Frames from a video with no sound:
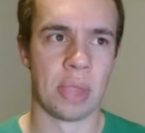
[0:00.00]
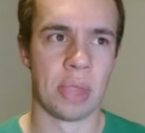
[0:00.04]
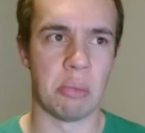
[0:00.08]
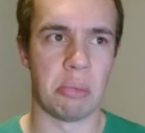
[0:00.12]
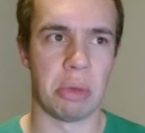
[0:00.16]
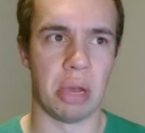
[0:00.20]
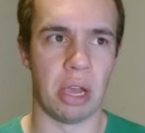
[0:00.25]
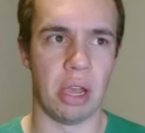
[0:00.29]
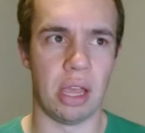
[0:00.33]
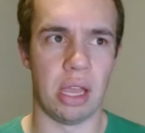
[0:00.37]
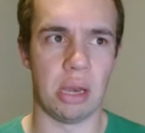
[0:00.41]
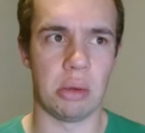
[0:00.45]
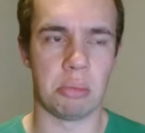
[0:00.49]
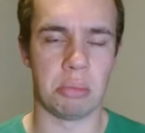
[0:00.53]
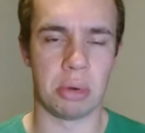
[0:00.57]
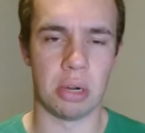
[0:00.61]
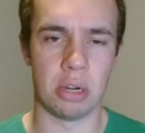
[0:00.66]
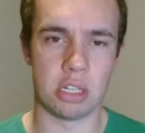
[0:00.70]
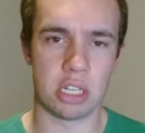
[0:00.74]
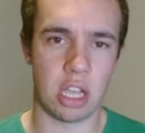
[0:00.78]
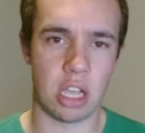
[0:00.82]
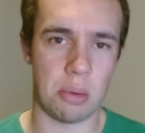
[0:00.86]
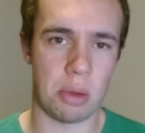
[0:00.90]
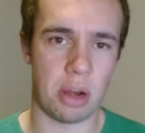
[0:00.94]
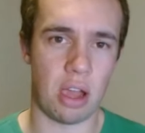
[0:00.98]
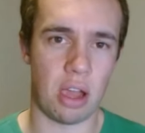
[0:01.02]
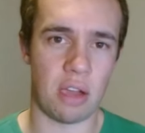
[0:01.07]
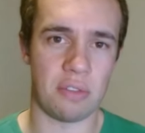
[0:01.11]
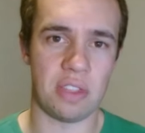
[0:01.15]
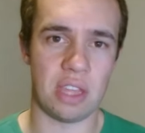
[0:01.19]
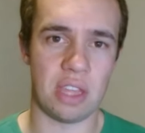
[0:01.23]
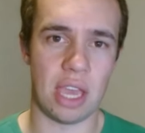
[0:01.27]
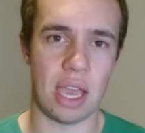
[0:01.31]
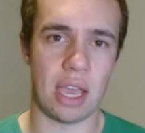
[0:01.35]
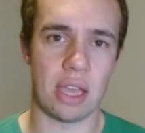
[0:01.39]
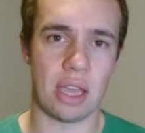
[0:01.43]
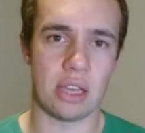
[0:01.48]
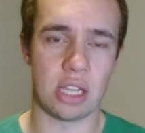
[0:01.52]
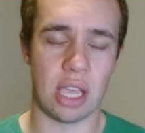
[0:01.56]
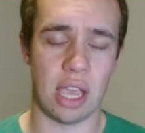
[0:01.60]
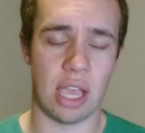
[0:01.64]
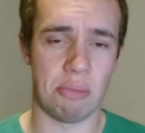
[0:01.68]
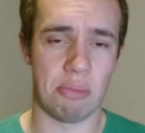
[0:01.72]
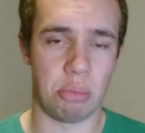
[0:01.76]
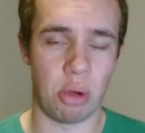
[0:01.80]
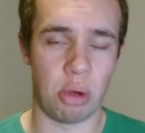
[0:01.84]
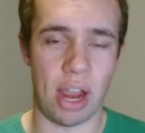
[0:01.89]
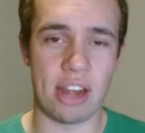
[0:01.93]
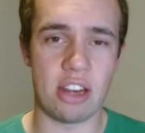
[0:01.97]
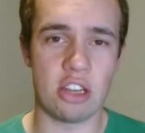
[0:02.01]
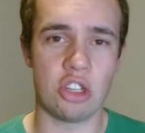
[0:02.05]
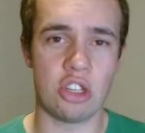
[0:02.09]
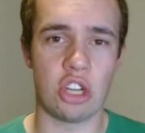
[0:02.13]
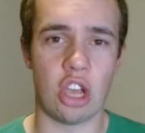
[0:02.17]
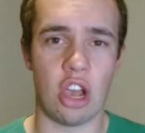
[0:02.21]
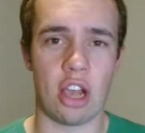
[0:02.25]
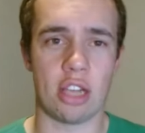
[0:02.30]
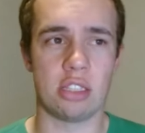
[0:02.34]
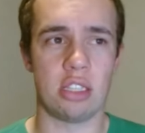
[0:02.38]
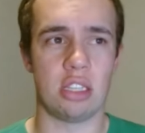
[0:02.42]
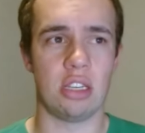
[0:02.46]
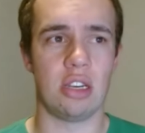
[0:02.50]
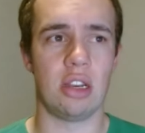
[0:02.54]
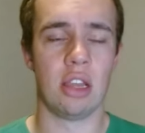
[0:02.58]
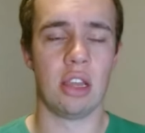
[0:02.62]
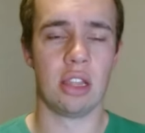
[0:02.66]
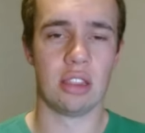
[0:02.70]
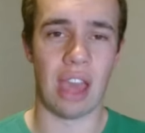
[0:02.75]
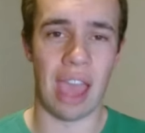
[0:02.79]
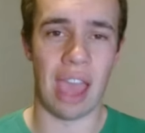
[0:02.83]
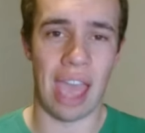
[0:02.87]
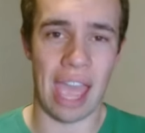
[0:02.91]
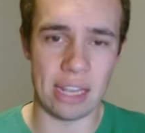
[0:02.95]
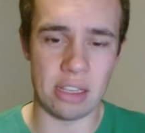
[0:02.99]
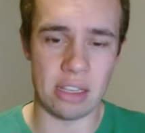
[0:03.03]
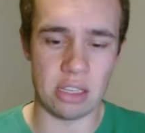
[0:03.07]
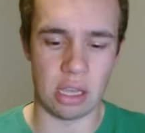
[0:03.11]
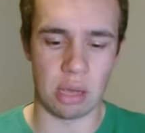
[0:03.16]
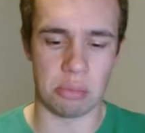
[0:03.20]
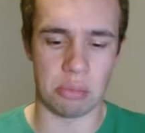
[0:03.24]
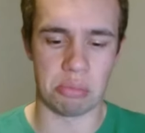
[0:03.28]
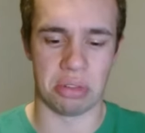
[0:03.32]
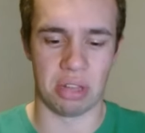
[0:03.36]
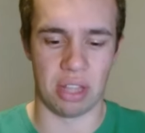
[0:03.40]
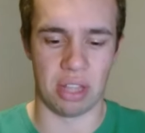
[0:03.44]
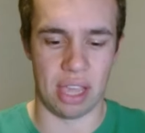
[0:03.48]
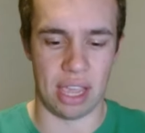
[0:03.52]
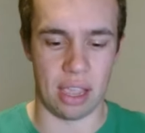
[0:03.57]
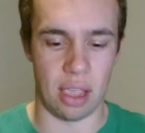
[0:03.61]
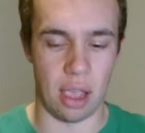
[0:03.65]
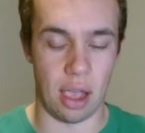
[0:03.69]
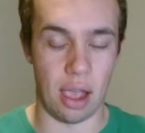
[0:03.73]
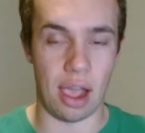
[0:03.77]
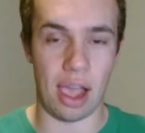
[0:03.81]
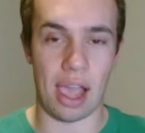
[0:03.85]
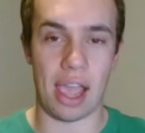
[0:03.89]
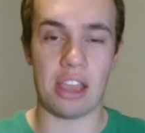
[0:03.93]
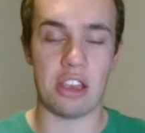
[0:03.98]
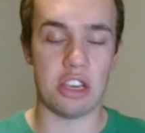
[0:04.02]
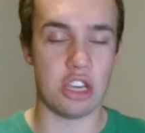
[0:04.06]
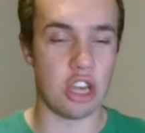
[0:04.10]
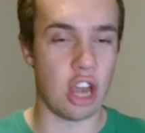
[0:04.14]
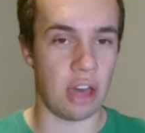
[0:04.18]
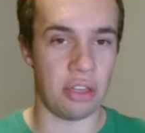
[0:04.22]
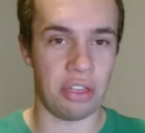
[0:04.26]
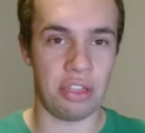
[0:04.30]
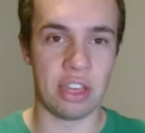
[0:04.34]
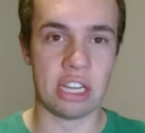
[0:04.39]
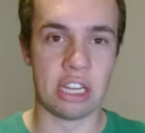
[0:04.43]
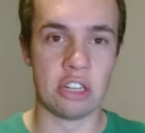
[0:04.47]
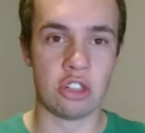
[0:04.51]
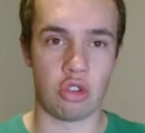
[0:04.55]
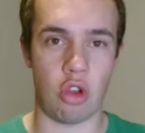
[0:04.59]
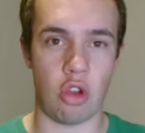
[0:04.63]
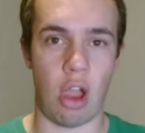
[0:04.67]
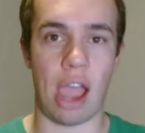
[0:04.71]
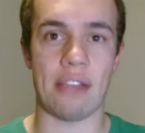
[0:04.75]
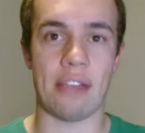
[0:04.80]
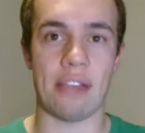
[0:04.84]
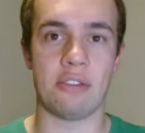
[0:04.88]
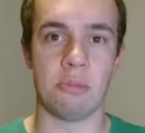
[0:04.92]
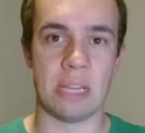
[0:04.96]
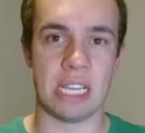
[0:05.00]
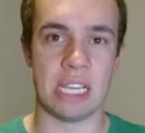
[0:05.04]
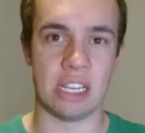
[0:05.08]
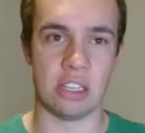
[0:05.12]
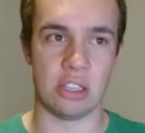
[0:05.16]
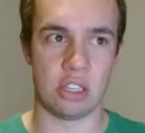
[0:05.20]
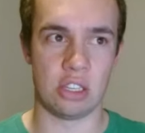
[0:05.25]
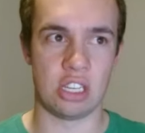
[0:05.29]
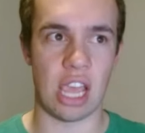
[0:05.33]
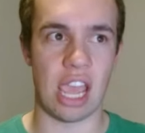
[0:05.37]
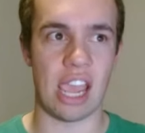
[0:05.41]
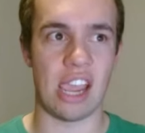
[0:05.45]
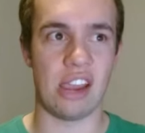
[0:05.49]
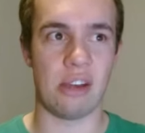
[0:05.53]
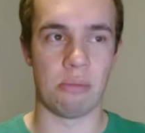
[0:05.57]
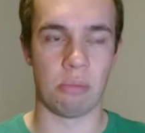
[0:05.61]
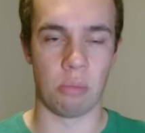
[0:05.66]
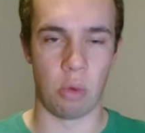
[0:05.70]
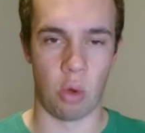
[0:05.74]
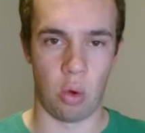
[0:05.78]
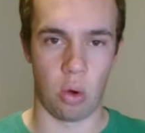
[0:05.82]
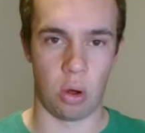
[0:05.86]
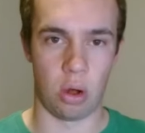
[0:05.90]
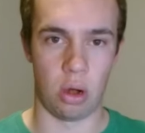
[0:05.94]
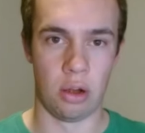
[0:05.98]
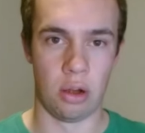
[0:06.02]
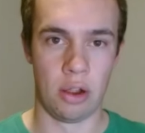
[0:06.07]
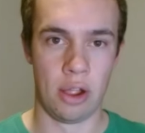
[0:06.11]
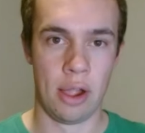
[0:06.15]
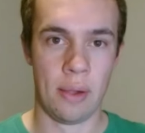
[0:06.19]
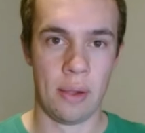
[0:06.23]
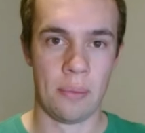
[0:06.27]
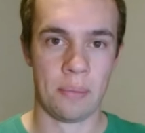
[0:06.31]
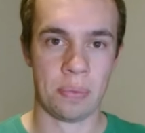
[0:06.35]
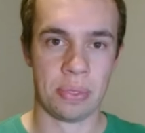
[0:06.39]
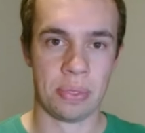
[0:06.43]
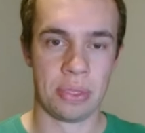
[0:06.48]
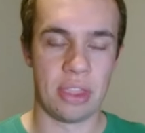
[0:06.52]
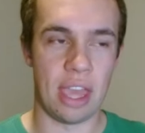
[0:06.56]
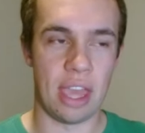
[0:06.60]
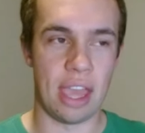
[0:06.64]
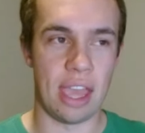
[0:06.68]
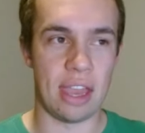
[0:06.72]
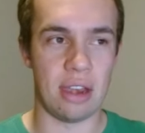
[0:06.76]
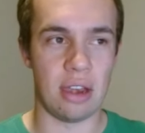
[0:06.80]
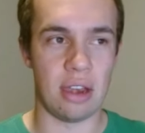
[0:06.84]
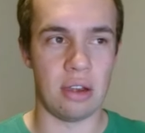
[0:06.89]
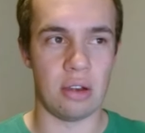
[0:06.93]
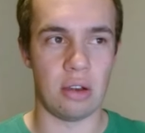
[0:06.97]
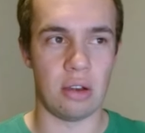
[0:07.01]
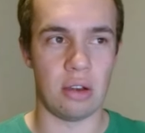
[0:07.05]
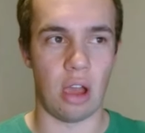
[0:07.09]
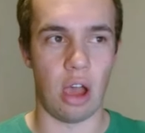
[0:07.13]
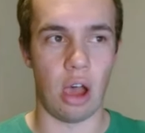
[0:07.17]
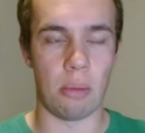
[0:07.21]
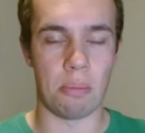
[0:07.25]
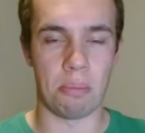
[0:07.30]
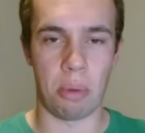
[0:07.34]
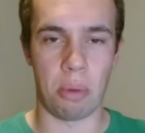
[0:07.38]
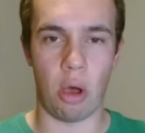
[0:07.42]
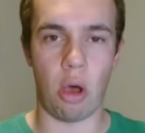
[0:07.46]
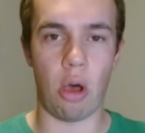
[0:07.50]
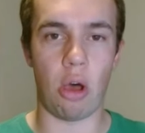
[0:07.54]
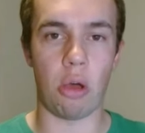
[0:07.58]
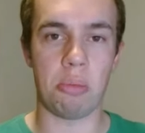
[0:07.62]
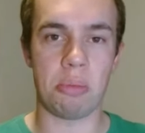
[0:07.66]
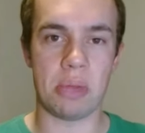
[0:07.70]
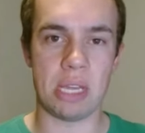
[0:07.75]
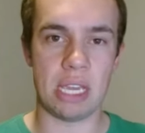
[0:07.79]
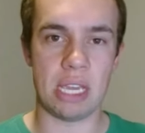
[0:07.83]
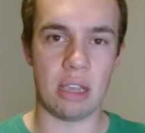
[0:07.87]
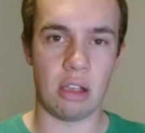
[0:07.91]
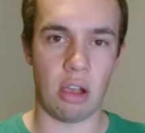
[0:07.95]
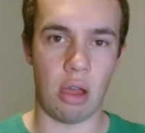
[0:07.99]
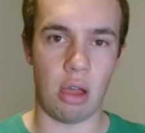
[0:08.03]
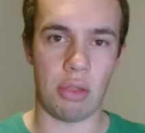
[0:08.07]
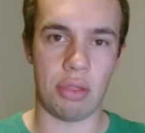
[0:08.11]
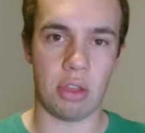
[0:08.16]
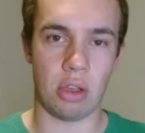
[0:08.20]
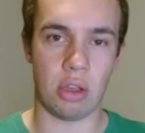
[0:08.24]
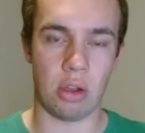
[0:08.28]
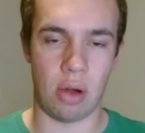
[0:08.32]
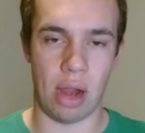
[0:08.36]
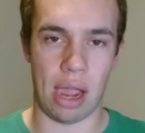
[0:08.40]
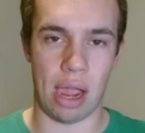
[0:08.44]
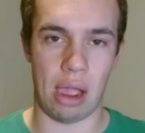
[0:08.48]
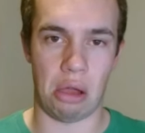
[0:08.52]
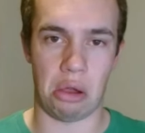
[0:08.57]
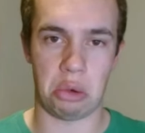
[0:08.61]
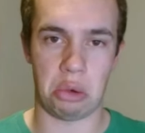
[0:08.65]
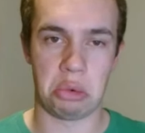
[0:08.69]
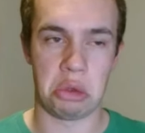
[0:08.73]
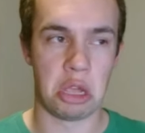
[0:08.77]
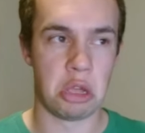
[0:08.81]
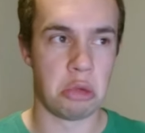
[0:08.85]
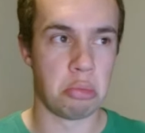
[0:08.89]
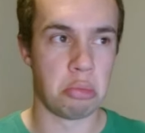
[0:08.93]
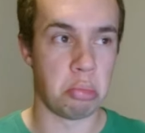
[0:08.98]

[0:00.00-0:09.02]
But Burch coming off the edge and Brandon Johnson, the heads up play. I nothing drives me insane more than a ball being on the ground.